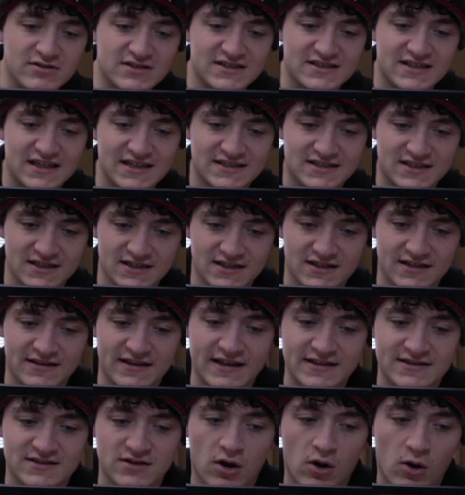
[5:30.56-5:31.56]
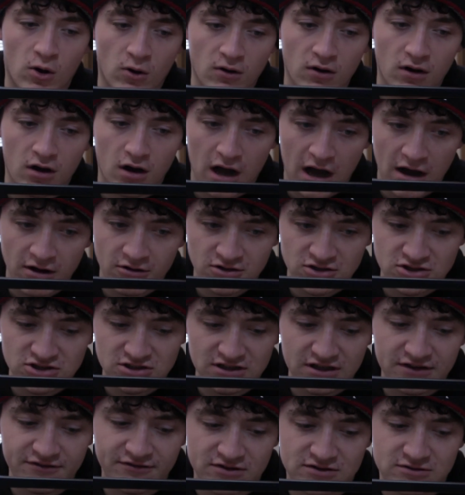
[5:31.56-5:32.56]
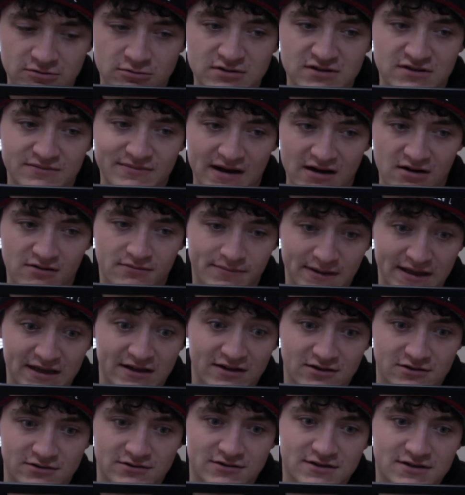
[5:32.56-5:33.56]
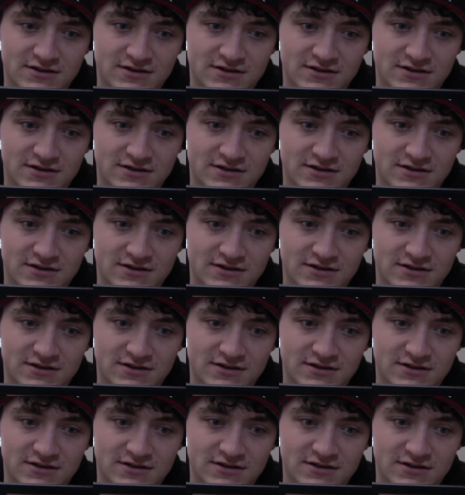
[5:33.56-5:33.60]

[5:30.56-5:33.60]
was addicted, and that's the whole "How could you leave us?" was about pills.